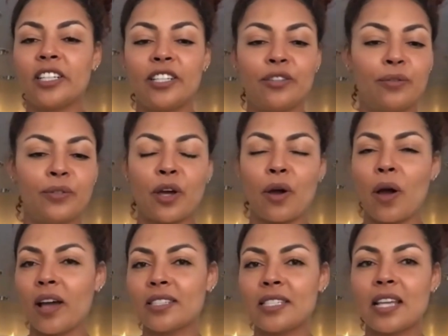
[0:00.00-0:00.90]
You go
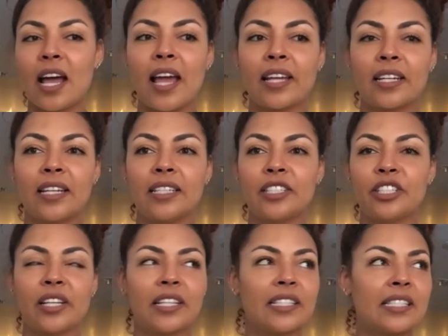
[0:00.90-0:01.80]
outside and
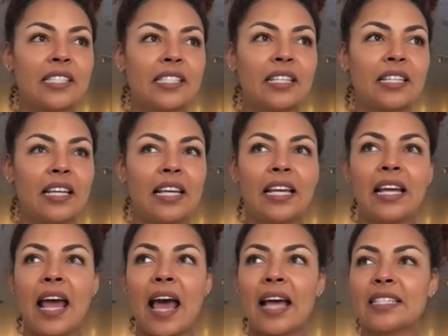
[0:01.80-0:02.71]
it
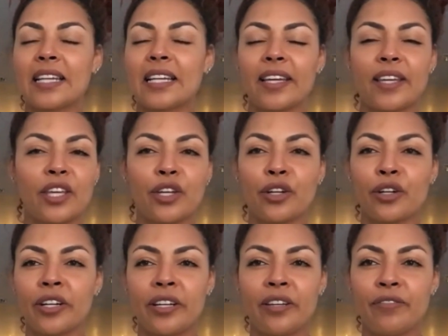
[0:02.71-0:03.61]
has like an
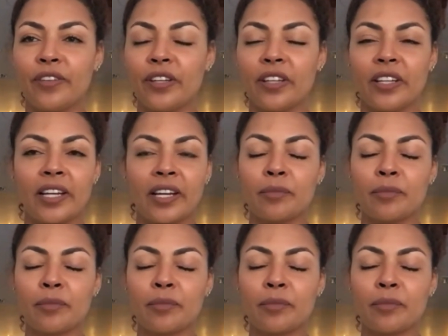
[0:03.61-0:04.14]
eerie feeling.